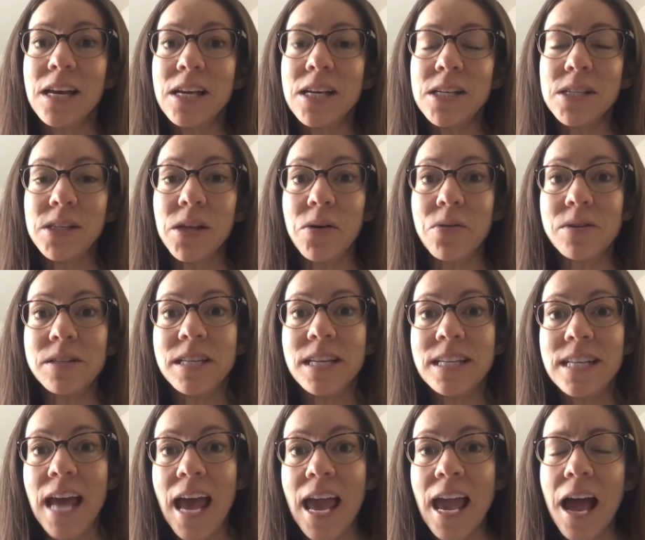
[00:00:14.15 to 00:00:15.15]
So
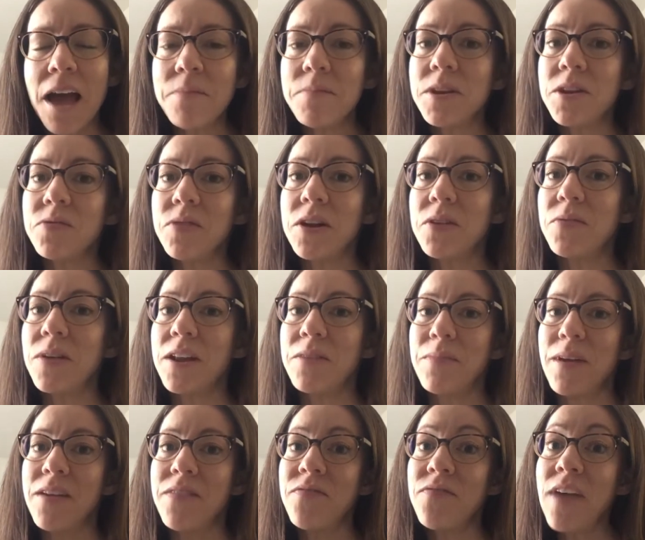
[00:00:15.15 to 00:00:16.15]
today I'm gonna read one of
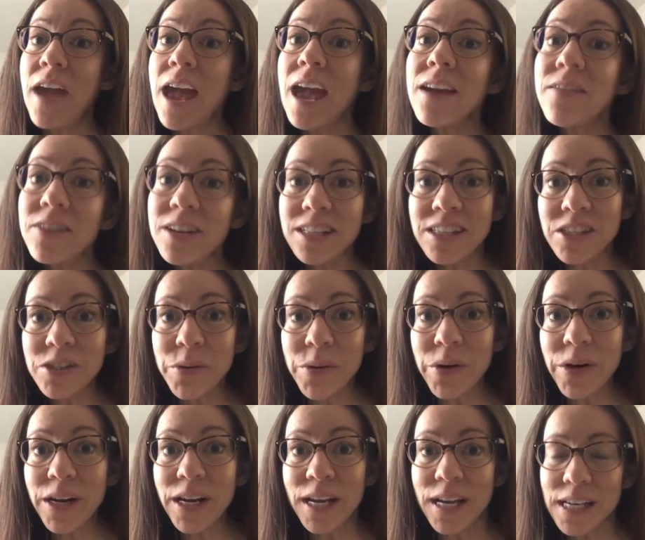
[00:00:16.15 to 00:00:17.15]
my favorite
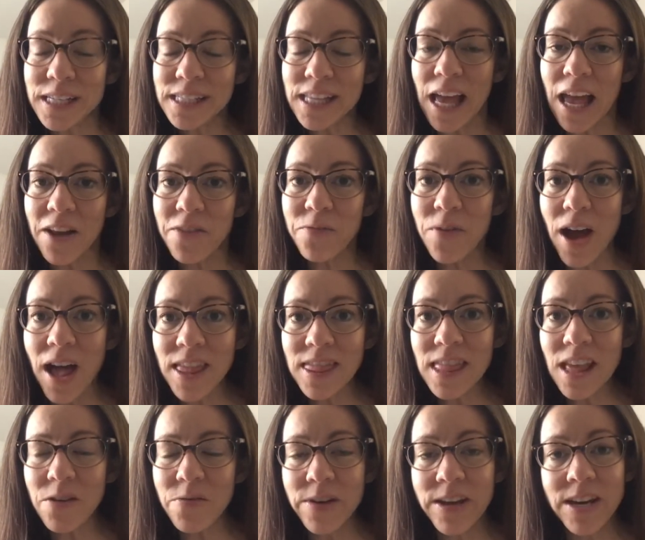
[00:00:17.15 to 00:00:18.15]
stories and one
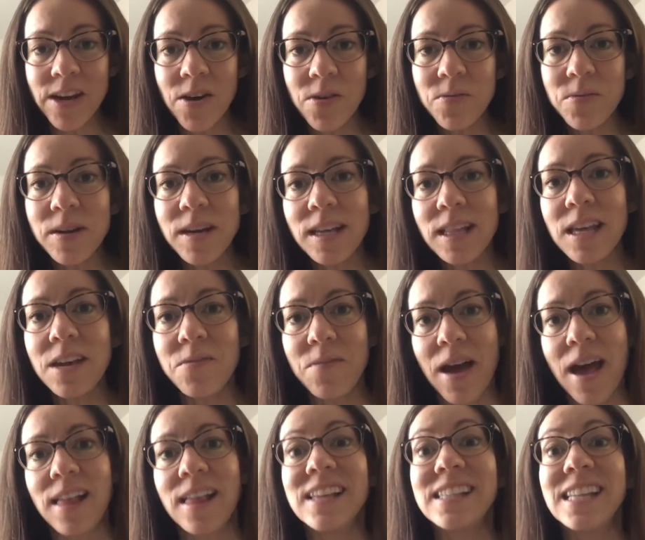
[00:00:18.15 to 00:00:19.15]
that we know really
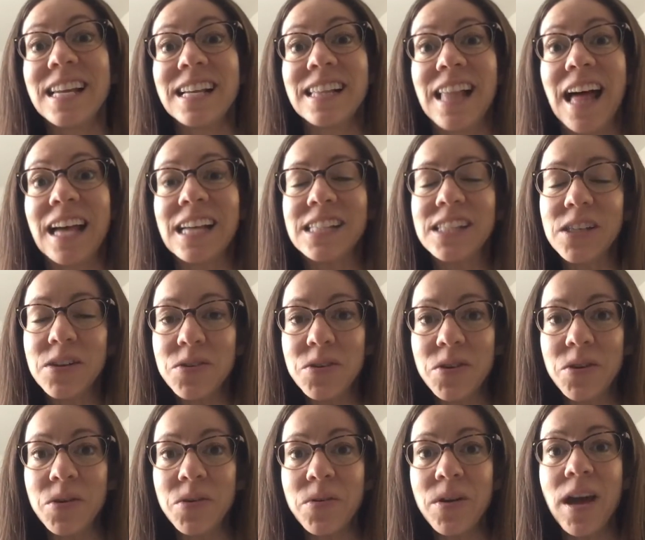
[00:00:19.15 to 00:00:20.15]
well as a class. So
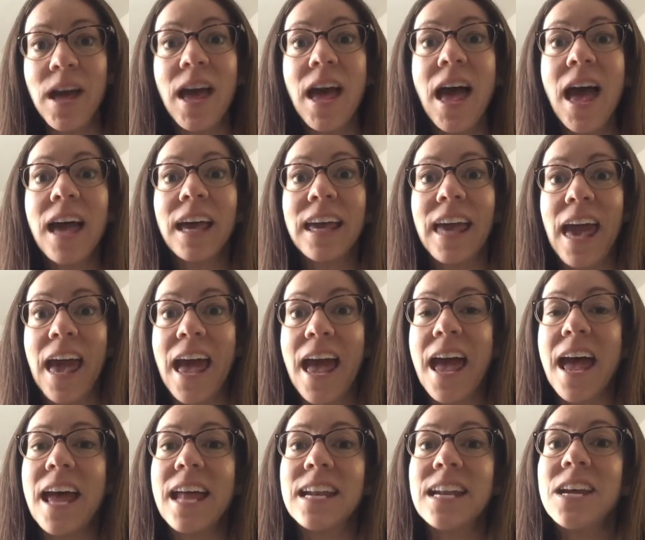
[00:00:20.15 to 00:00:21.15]
you
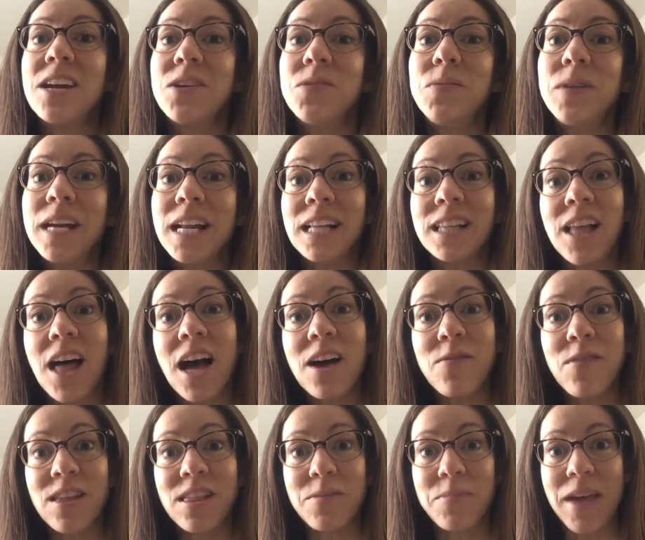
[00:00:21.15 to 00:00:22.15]
can read along
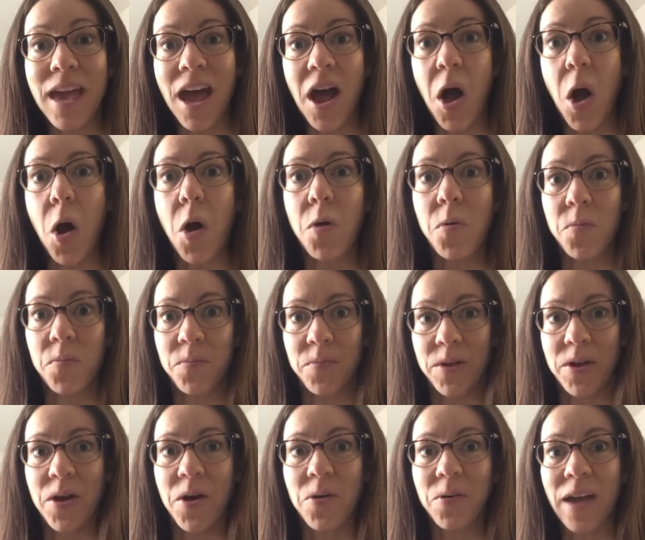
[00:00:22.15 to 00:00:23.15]
with me at home,
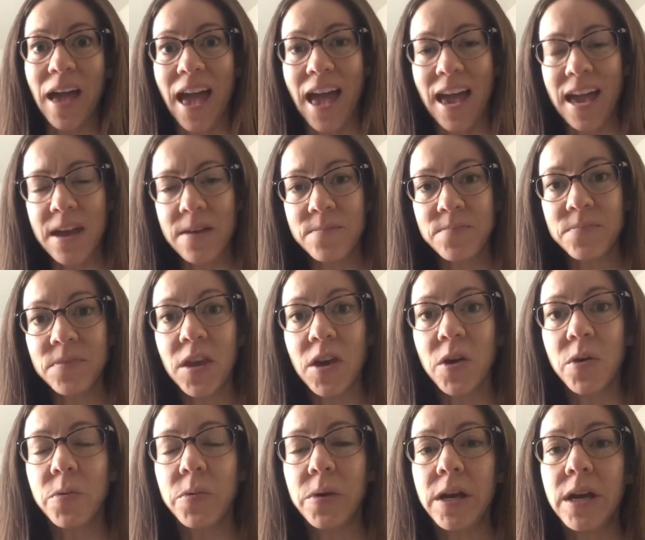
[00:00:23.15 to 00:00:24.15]
okay?
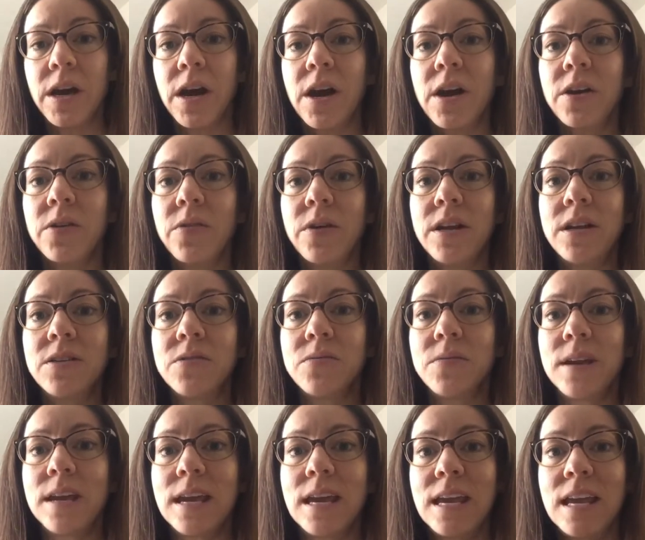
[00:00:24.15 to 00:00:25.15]
We are going to
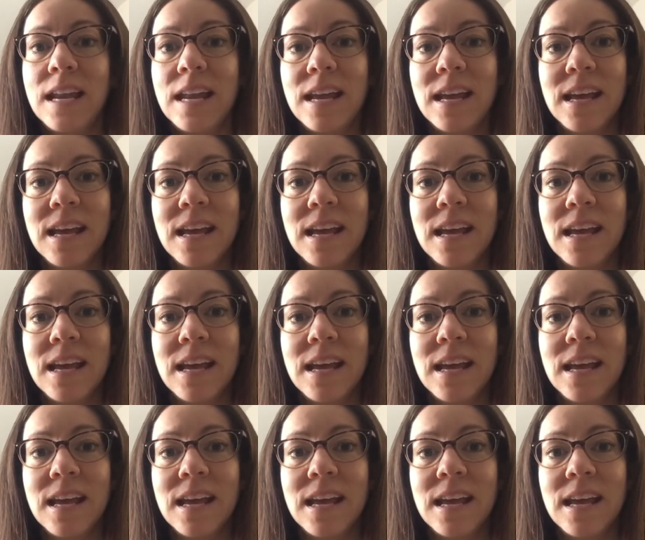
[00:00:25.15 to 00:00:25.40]
read